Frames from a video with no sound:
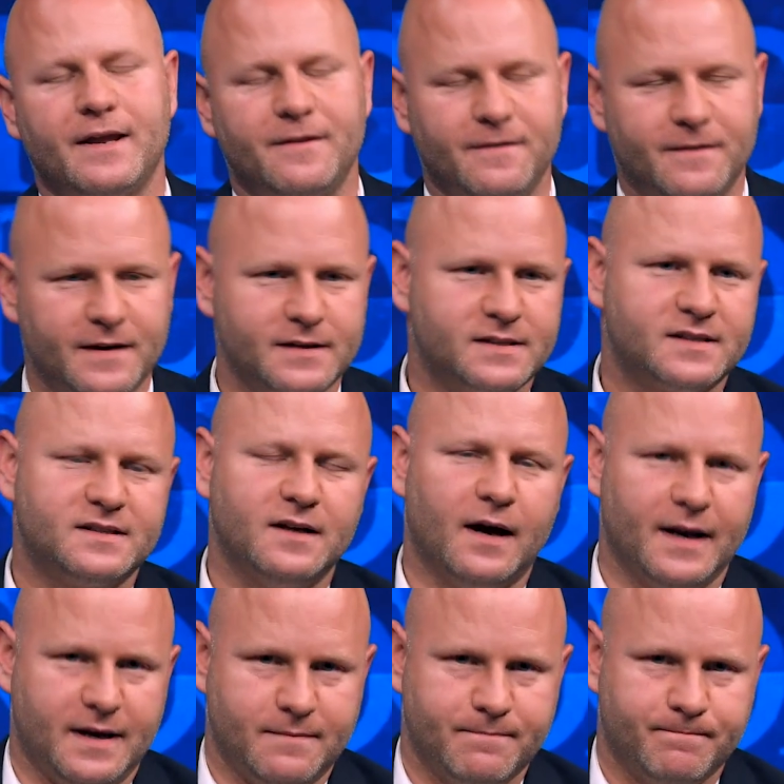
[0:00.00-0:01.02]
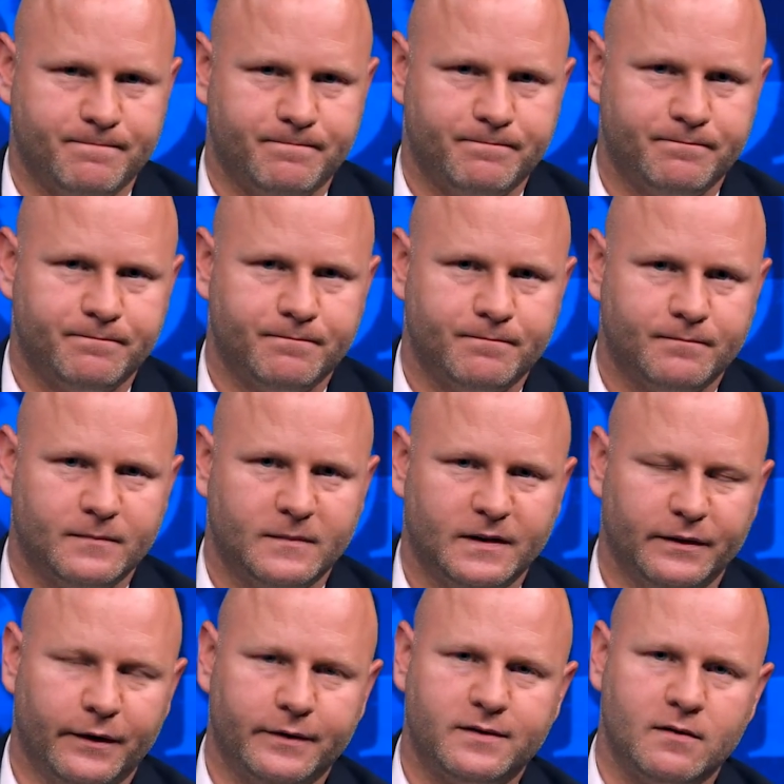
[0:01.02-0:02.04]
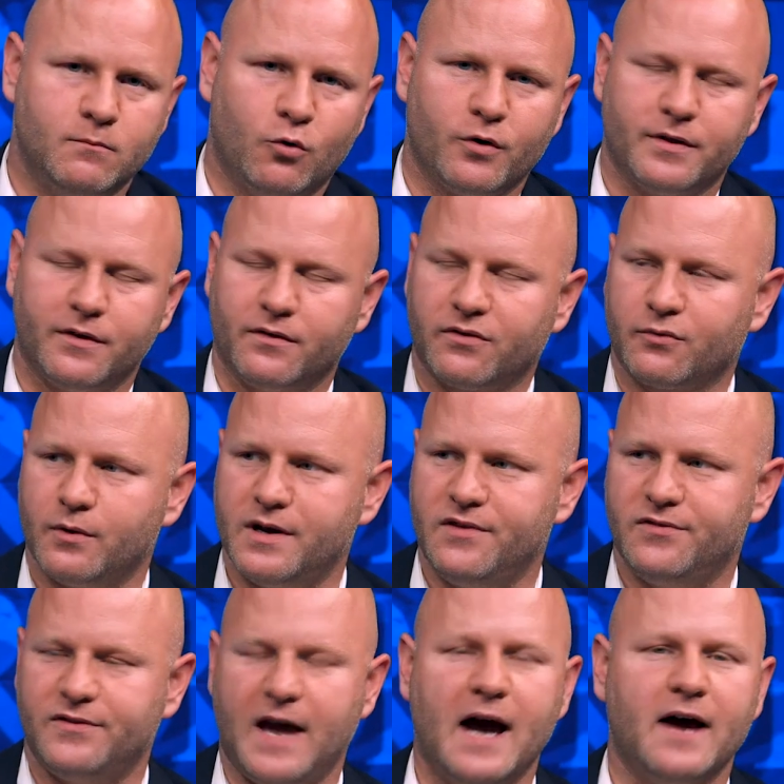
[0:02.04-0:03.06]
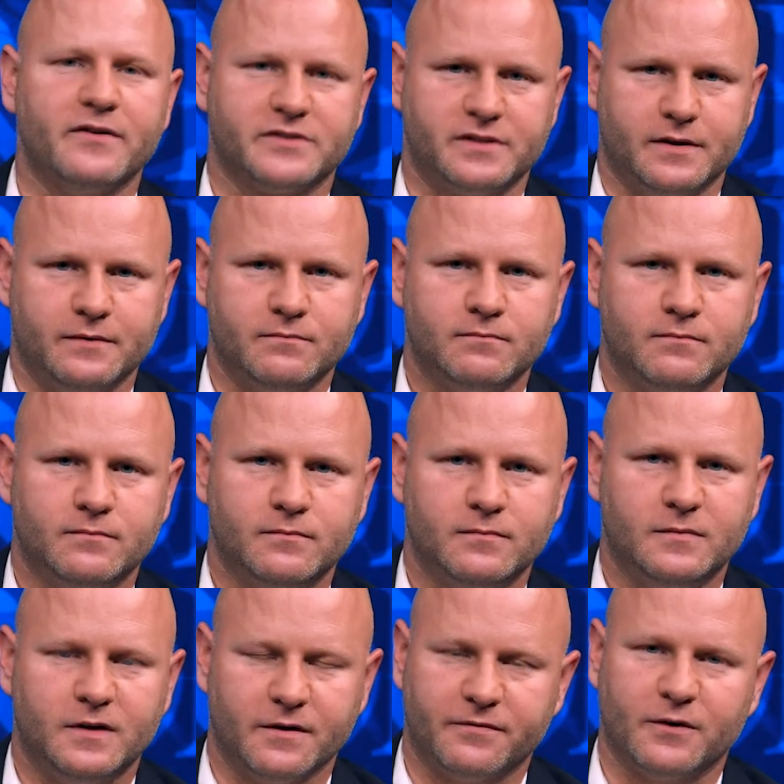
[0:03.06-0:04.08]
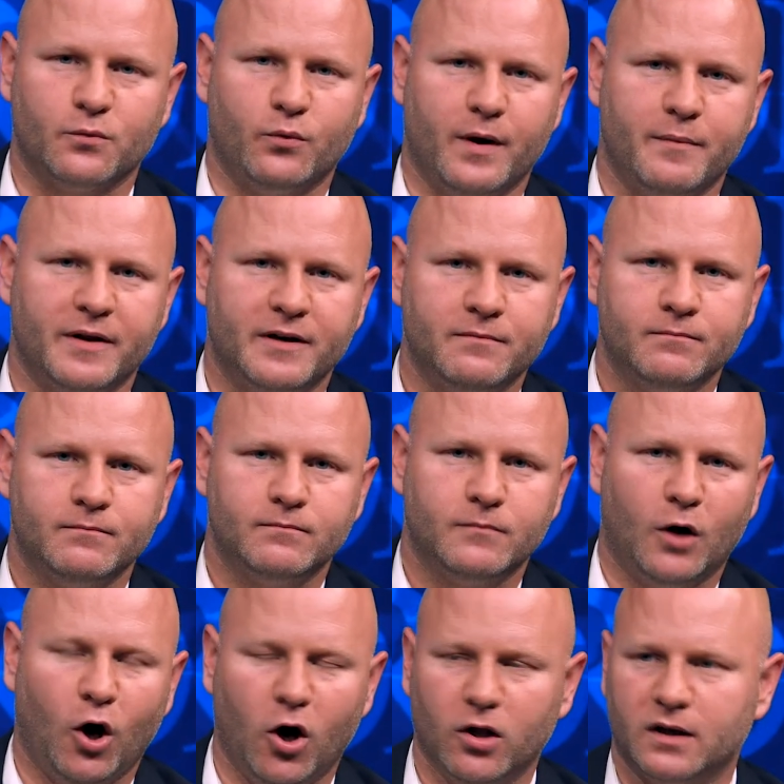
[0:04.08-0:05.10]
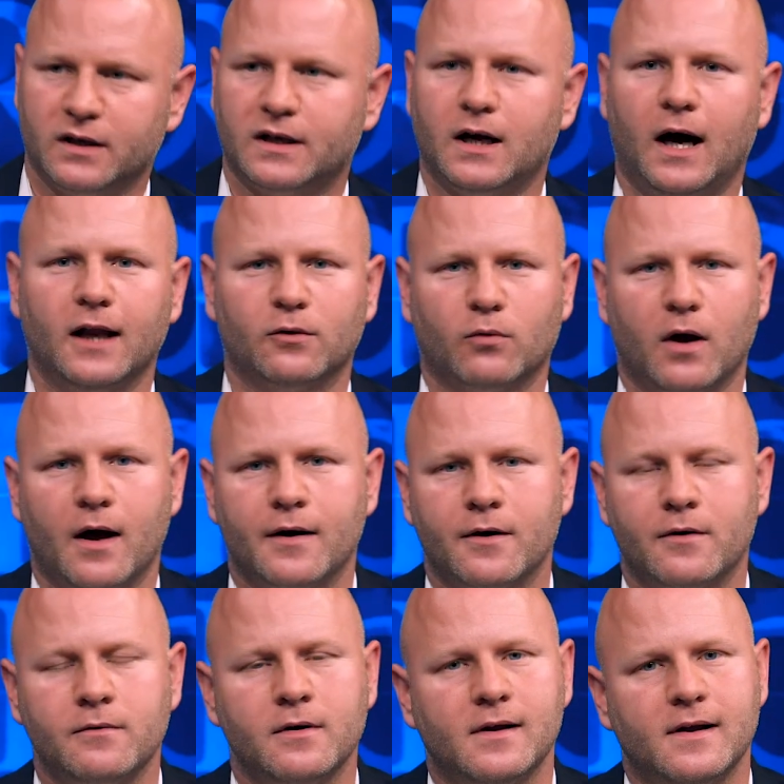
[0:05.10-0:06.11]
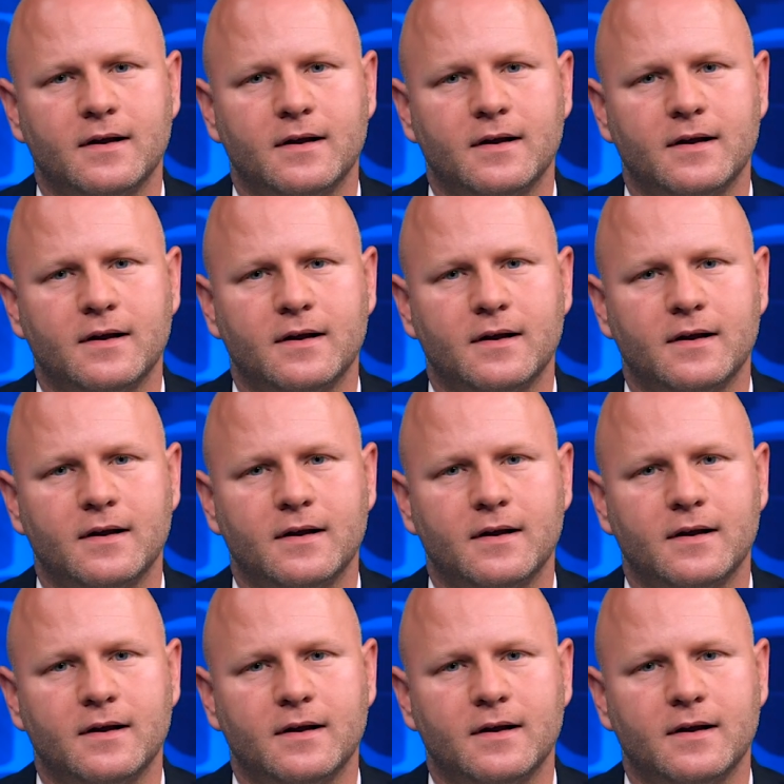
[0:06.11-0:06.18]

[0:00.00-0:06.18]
This study looked at more than three thousand different women, all in Colorado.